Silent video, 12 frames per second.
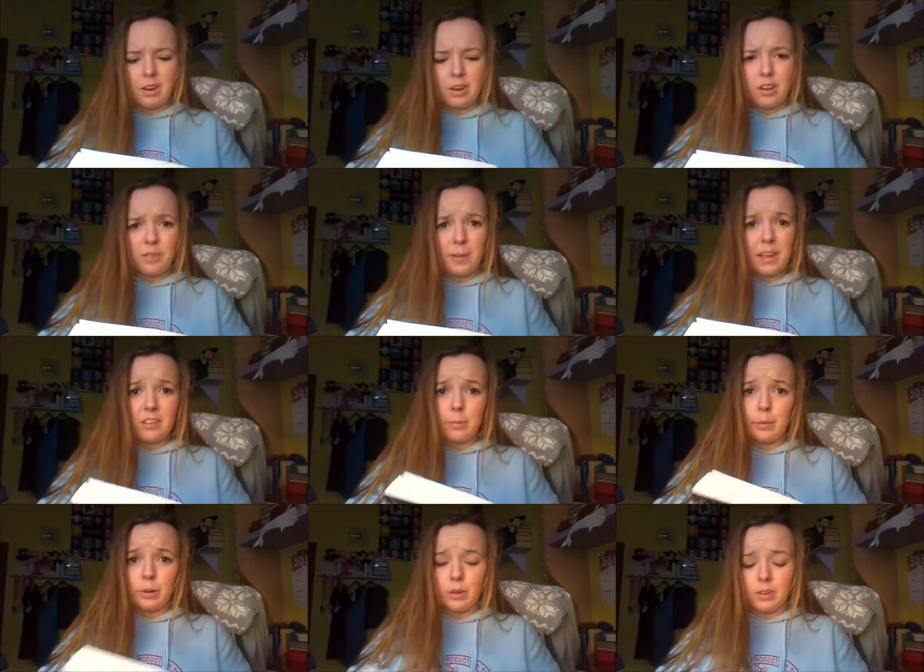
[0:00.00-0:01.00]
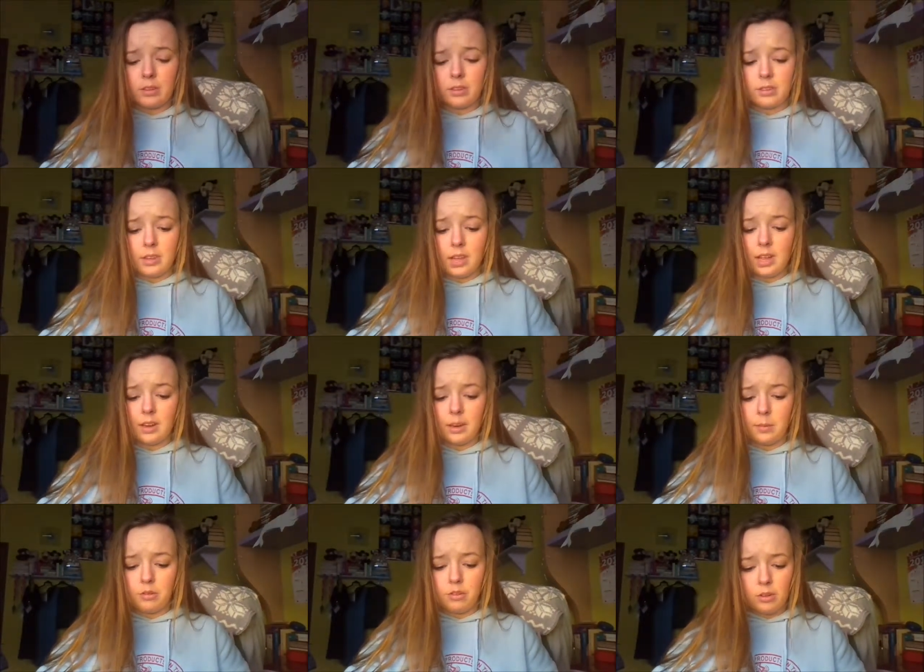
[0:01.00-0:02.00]
read a lot better books,
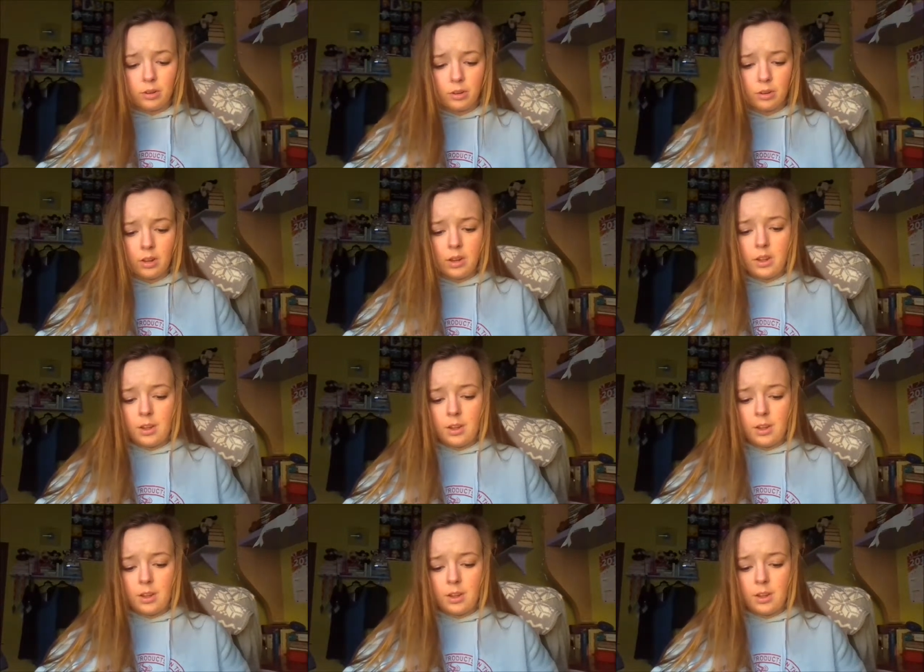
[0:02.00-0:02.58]
and I'm sure...